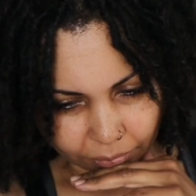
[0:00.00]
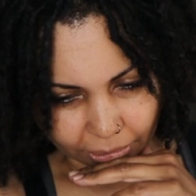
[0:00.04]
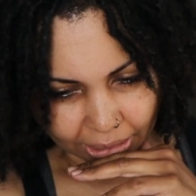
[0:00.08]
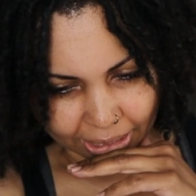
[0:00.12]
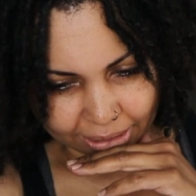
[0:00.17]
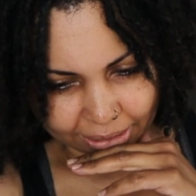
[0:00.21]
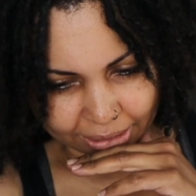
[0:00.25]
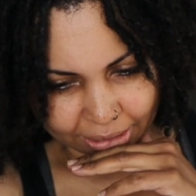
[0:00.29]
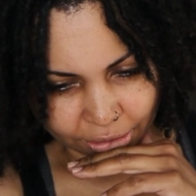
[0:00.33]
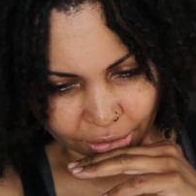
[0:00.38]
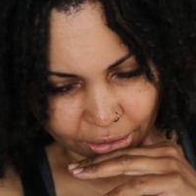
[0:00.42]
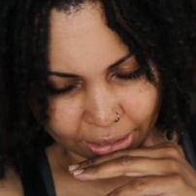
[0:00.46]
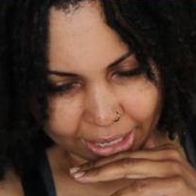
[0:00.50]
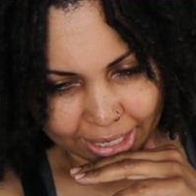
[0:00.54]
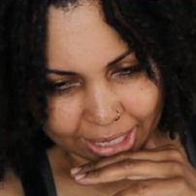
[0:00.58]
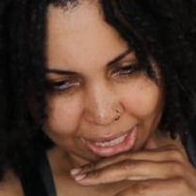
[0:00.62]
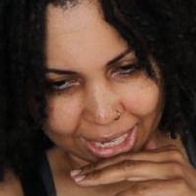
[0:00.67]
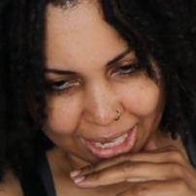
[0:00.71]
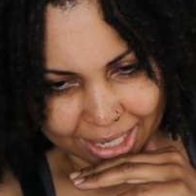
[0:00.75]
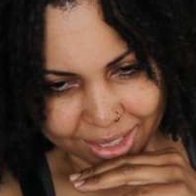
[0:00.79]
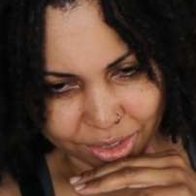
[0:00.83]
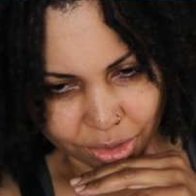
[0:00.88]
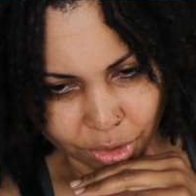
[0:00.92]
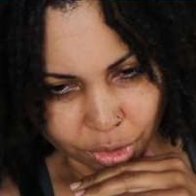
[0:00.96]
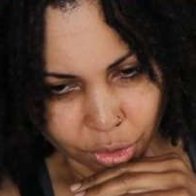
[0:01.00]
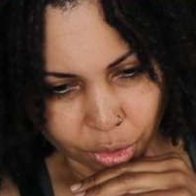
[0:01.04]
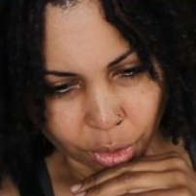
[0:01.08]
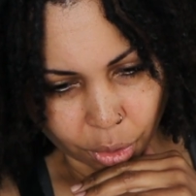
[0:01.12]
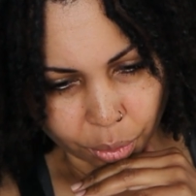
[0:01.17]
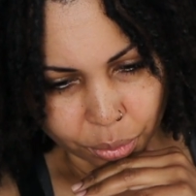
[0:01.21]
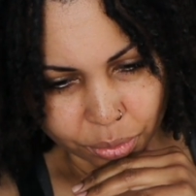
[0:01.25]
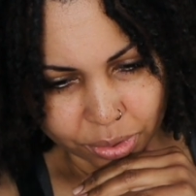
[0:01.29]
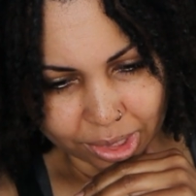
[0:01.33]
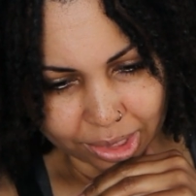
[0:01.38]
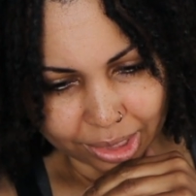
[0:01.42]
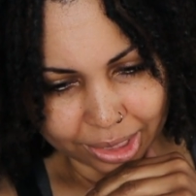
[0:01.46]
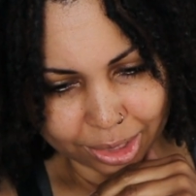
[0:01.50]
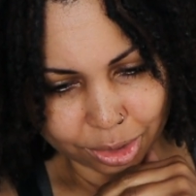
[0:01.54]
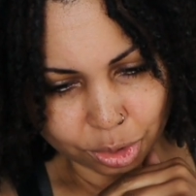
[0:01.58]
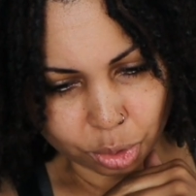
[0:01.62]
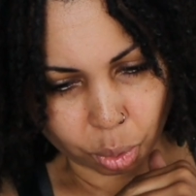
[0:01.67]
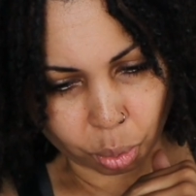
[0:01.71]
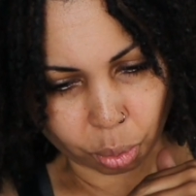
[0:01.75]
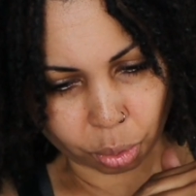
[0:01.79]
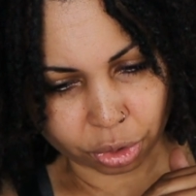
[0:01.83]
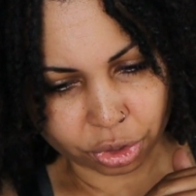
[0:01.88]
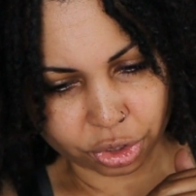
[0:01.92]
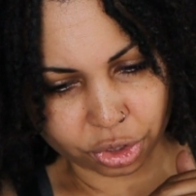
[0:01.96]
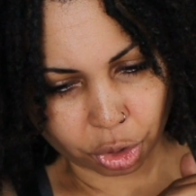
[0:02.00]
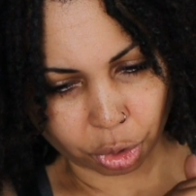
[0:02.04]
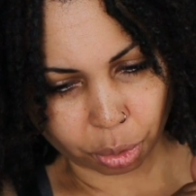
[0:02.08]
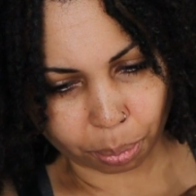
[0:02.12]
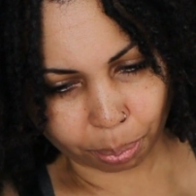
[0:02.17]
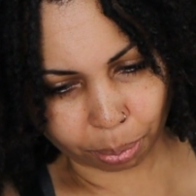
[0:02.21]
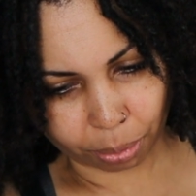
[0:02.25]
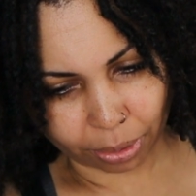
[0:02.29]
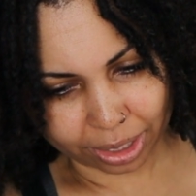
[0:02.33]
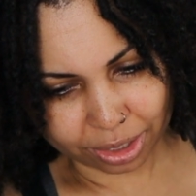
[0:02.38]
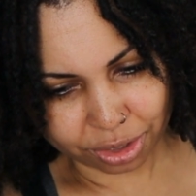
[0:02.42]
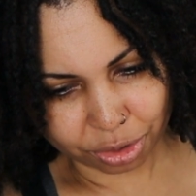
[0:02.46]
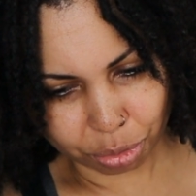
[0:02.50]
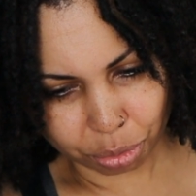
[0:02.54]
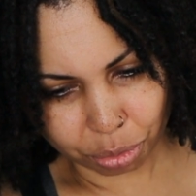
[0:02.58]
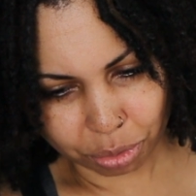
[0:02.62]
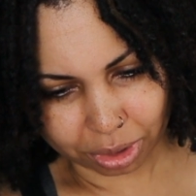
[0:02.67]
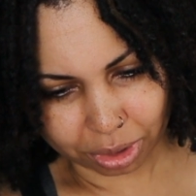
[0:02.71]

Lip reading: And there, it has a ghostly torso pressed through